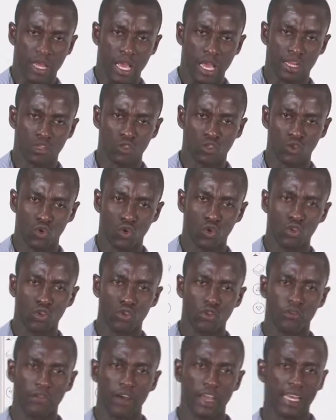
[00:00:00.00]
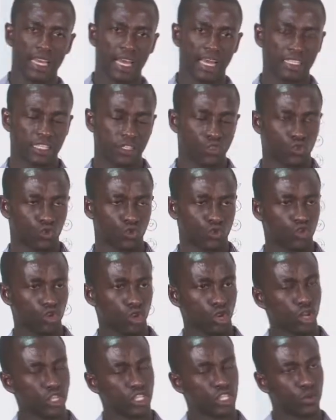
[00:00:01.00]
And so you find that in
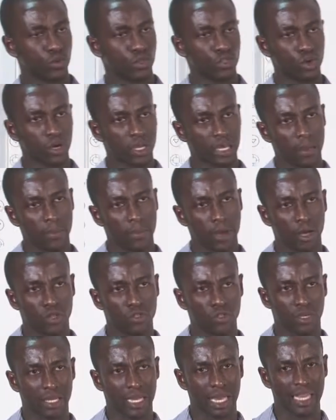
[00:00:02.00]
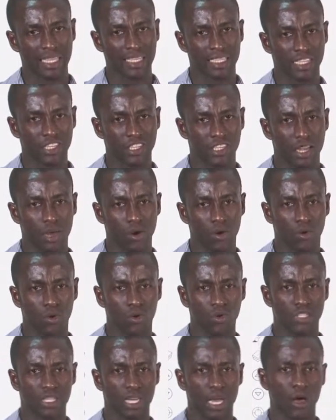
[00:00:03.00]
sociology we're talking about organizational
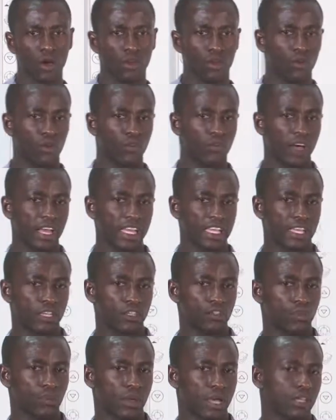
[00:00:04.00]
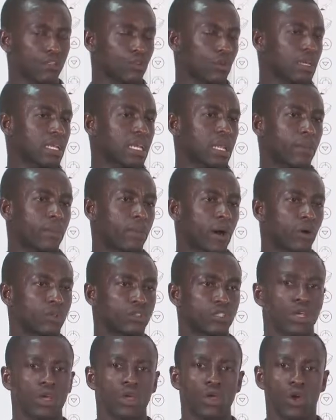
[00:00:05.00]
culture, and over here too we are talking about